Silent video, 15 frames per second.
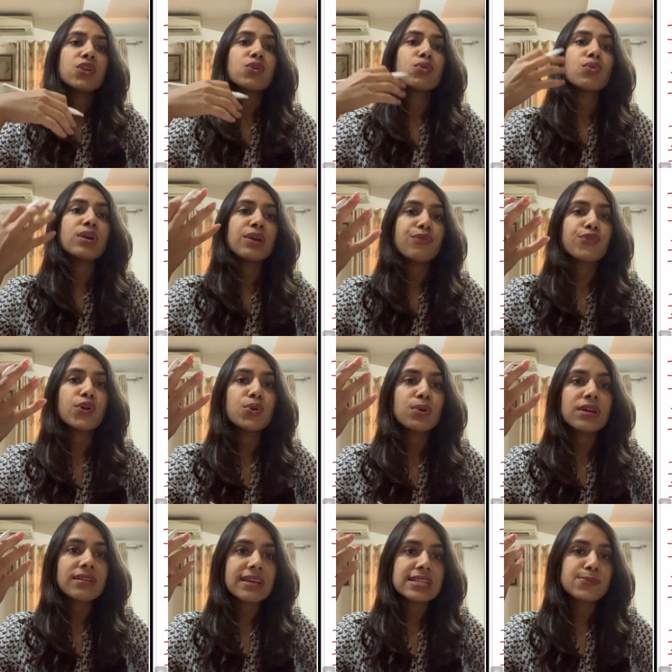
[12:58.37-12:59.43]
You know, if you're
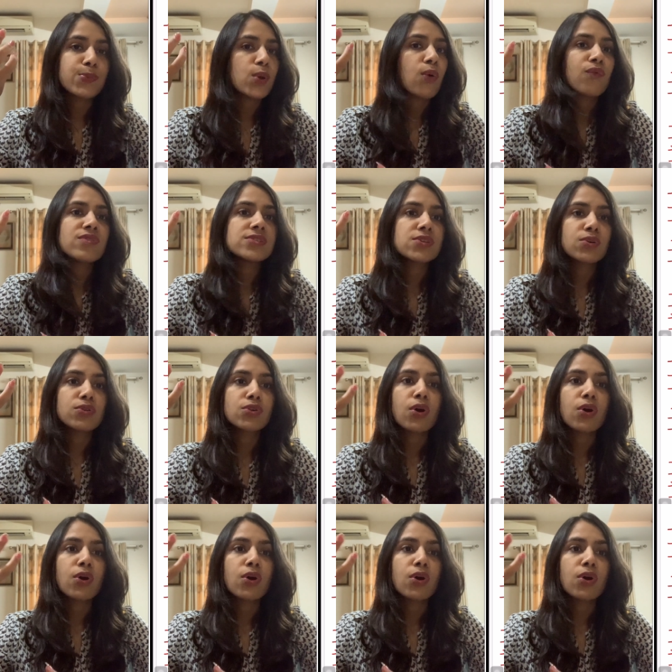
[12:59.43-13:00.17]
doing respi, obviously you're